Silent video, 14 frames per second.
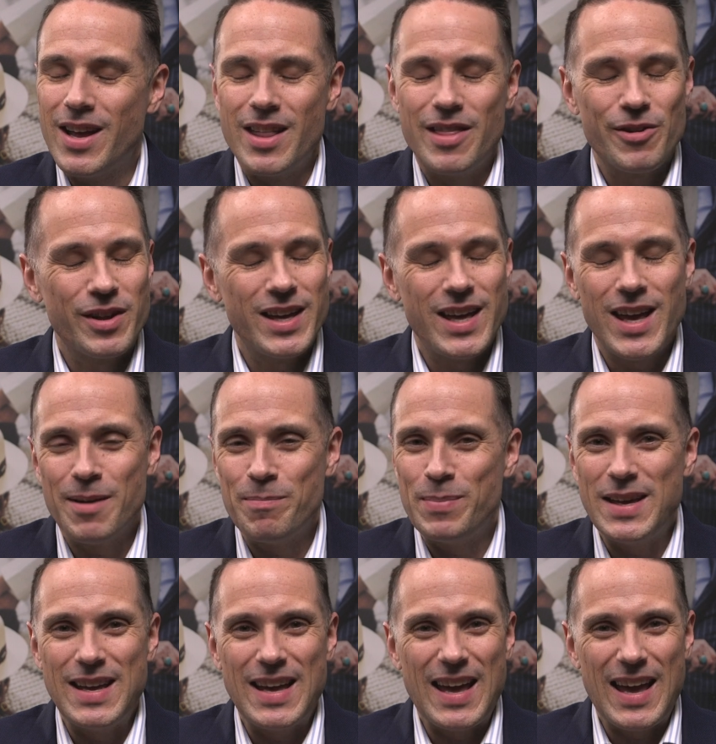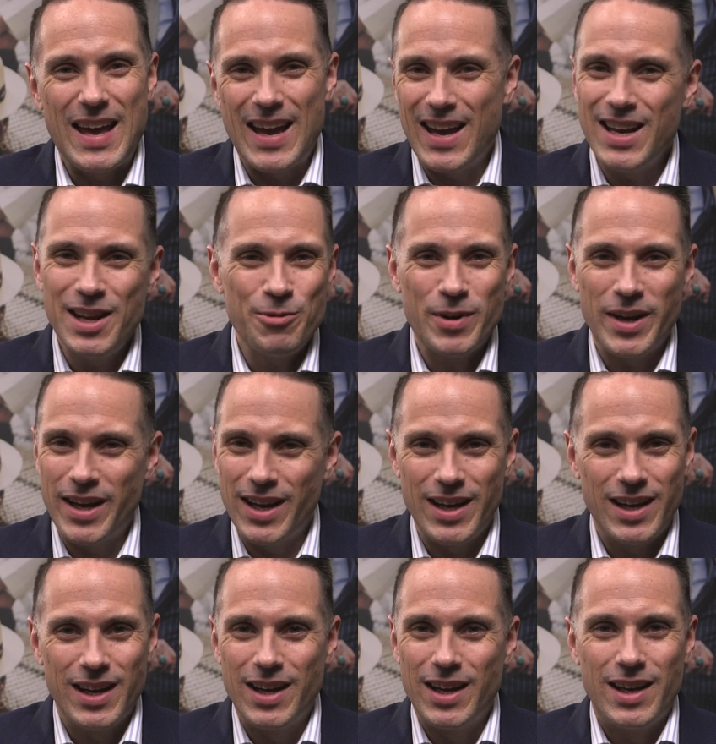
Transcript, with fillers: there can't be any way